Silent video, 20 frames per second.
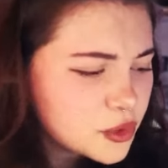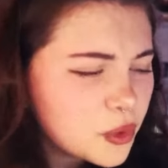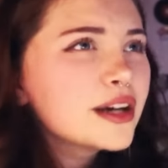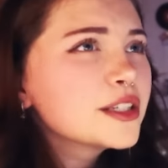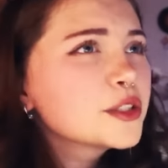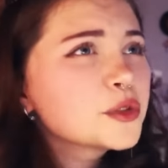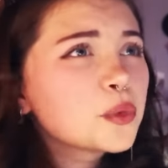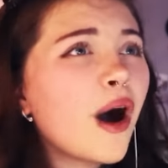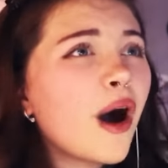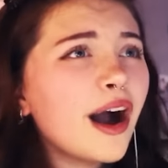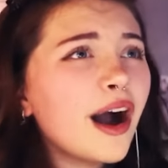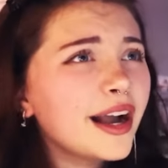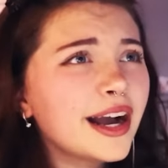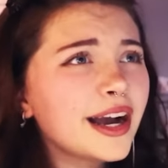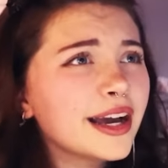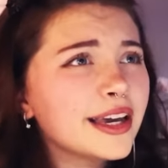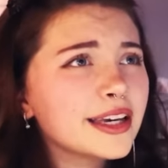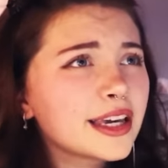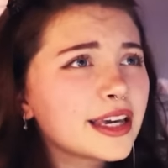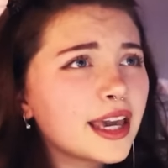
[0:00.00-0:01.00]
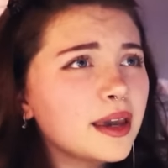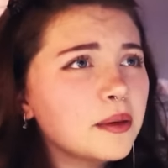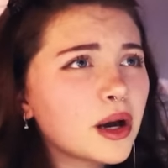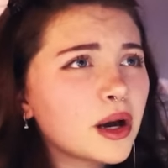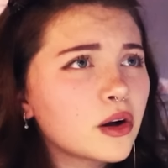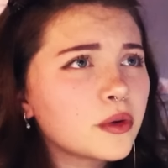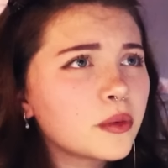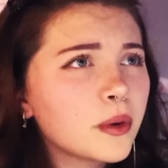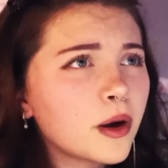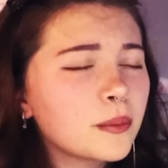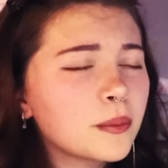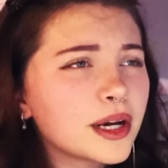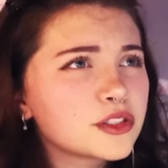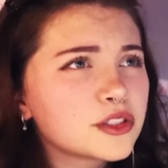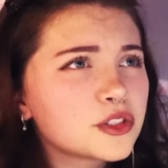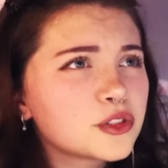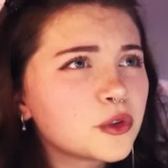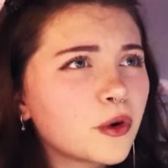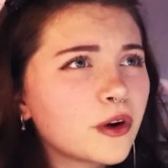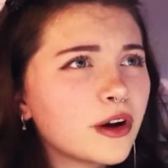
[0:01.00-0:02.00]
why I came out about my
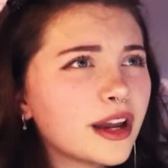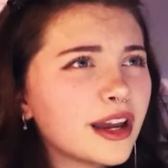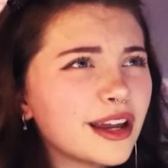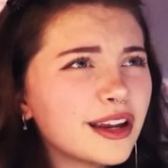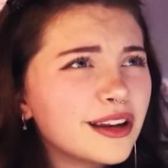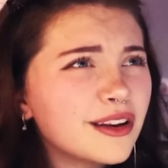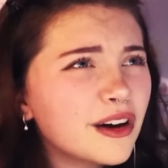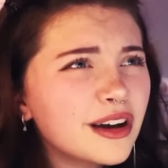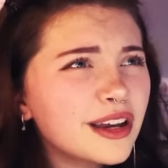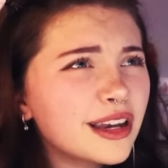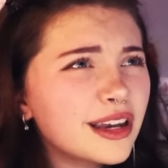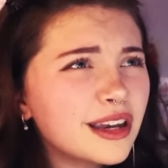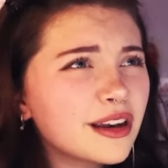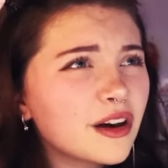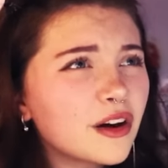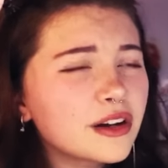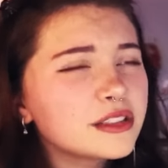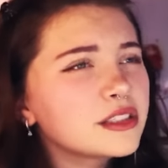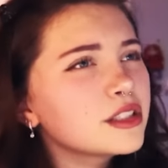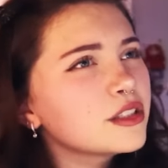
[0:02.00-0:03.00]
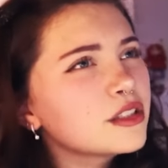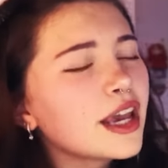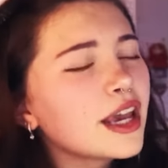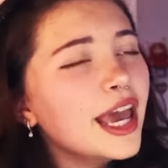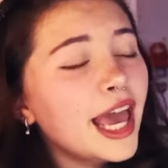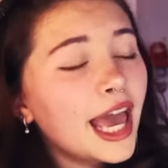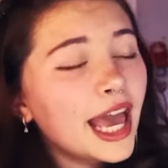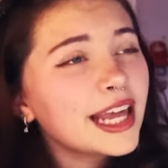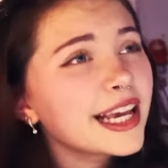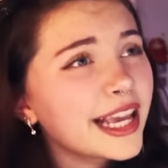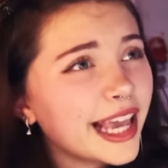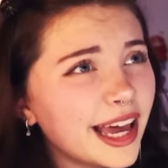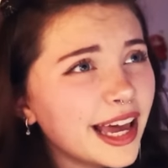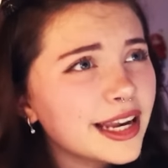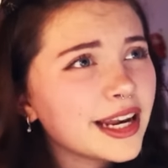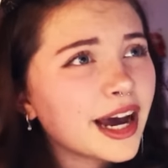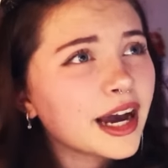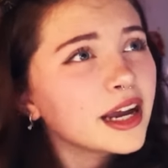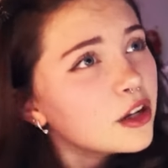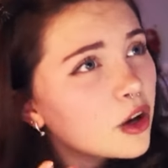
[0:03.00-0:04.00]
story, not to, and
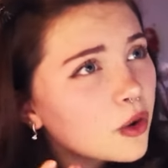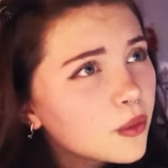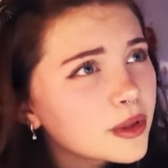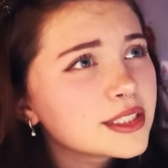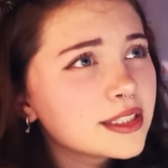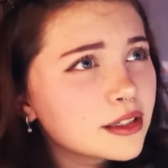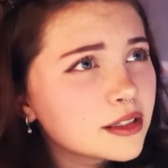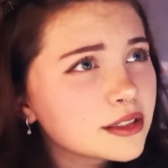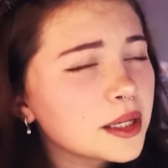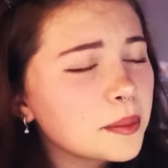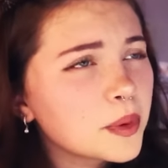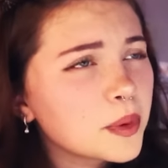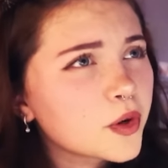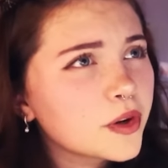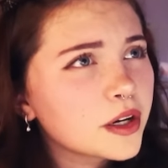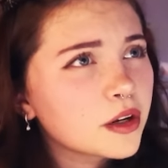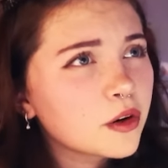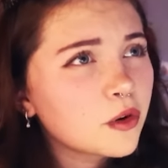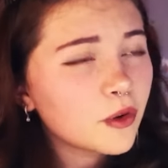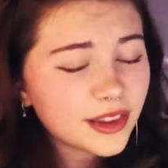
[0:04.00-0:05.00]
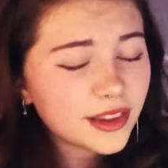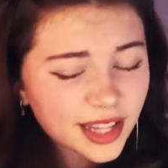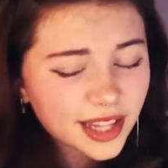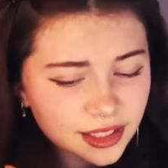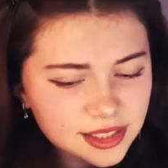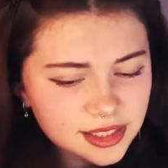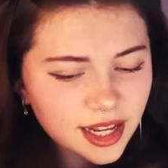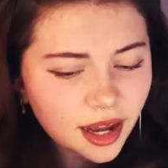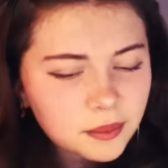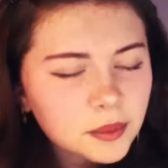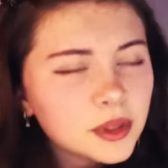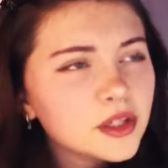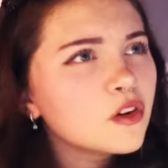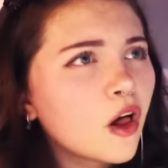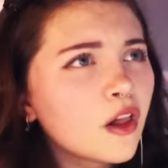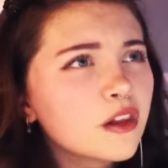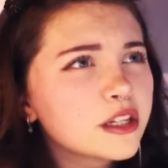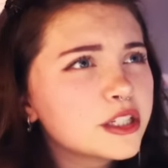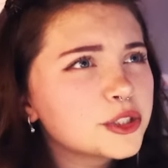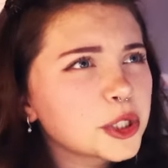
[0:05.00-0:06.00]
again, I know it sounds hypocritical, and that's, I'm
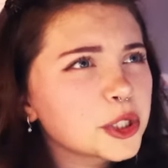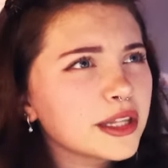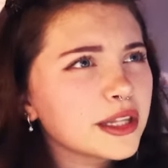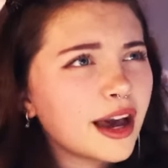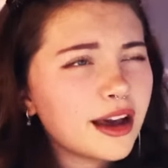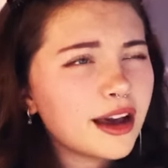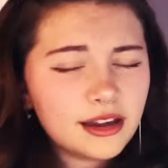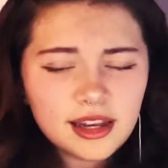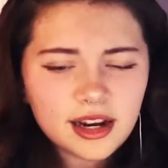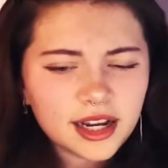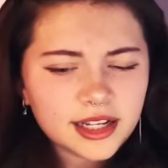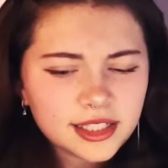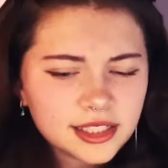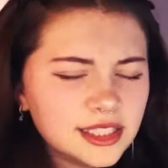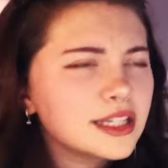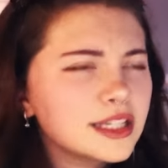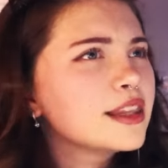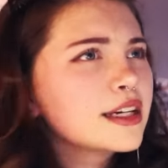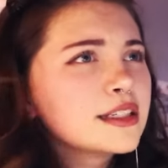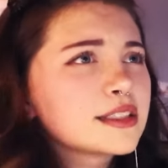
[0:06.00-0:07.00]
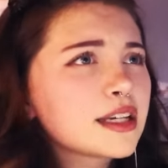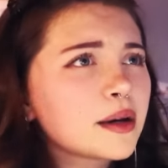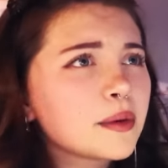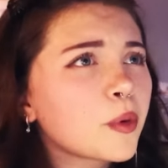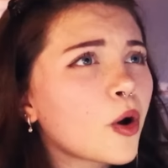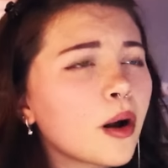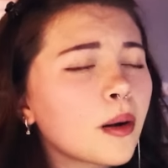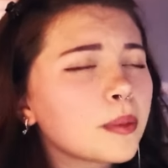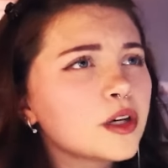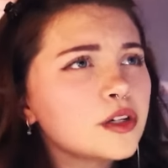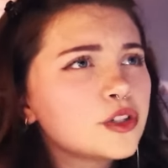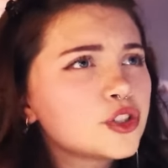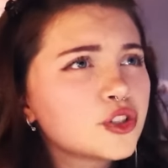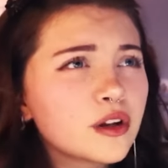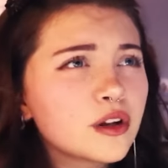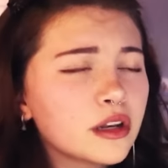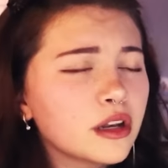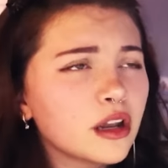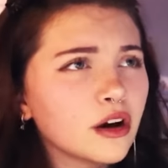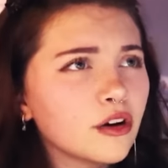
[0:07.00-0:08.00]
acknowledging that, and I did things I probably
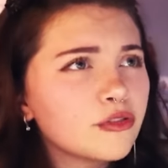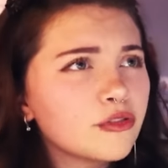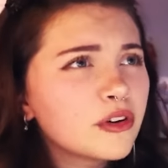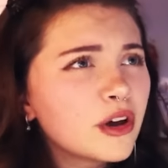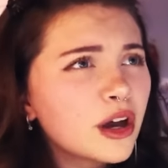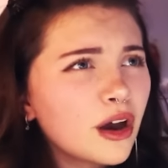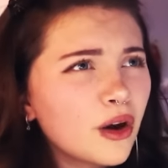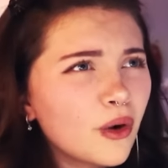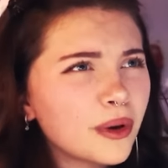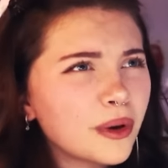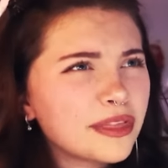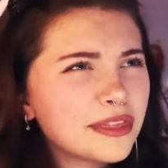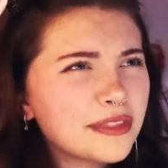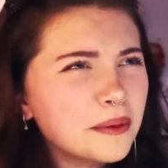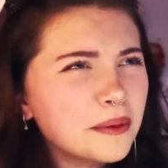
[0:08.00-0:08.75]
shouldn't have with